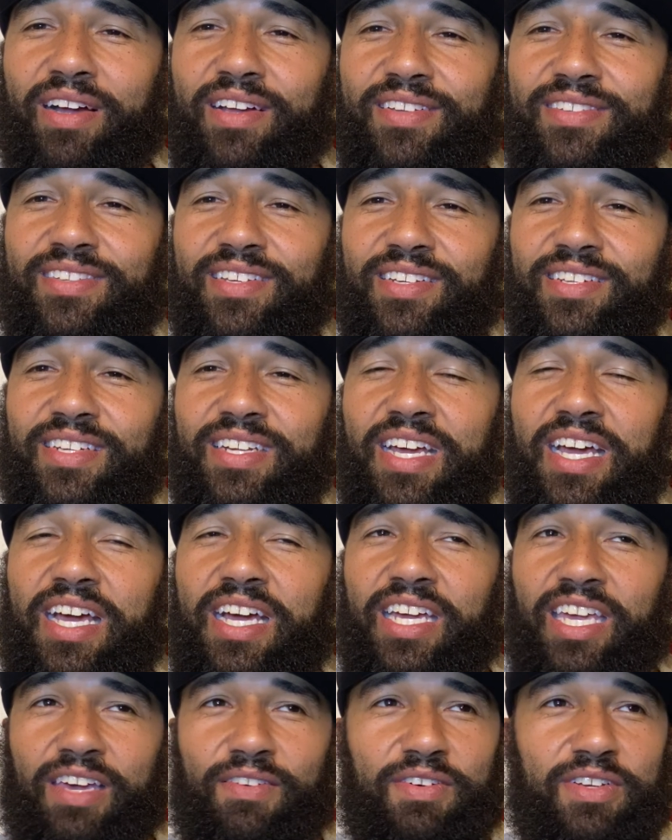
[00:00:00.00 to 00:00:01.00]
us and
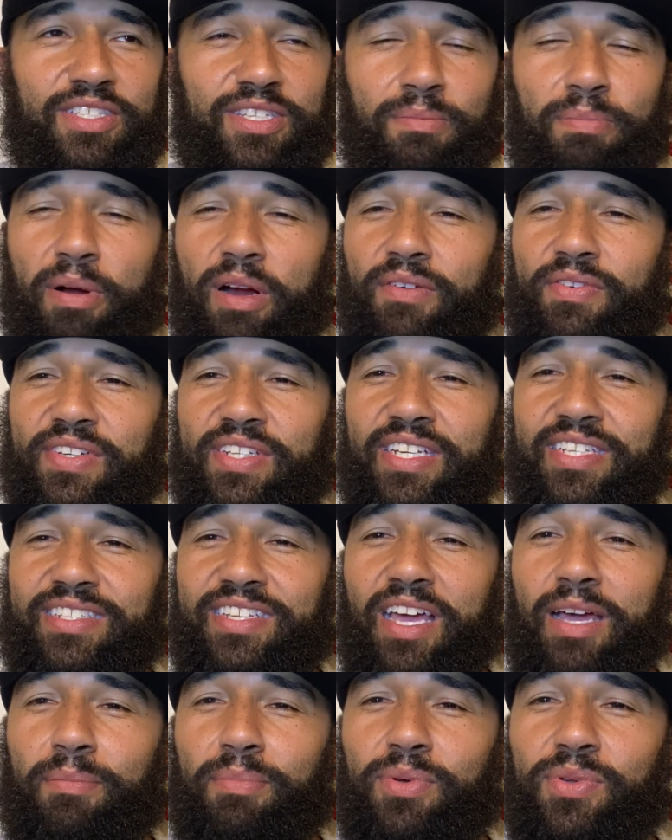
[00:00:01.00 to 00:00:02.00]
give us the perfect
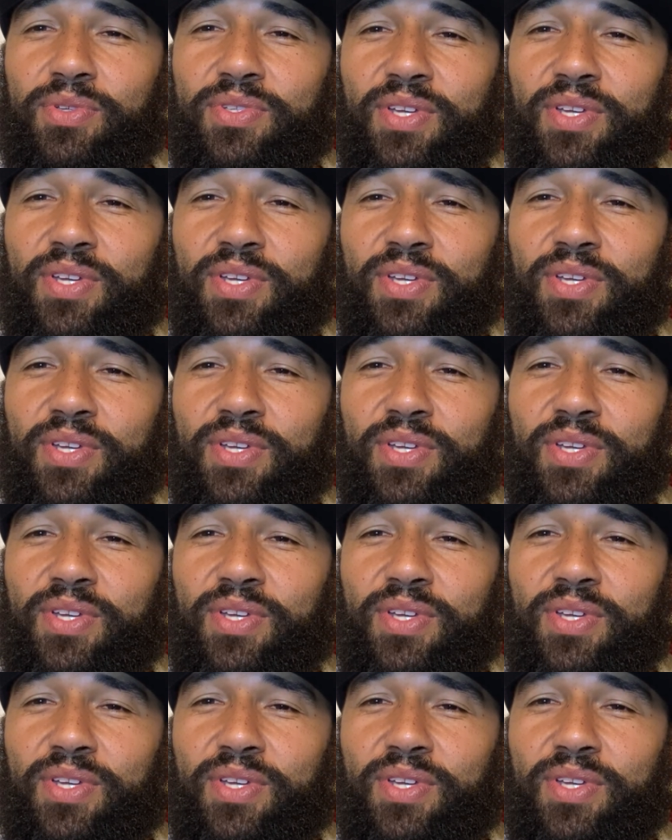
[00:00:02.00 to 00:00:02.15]
example.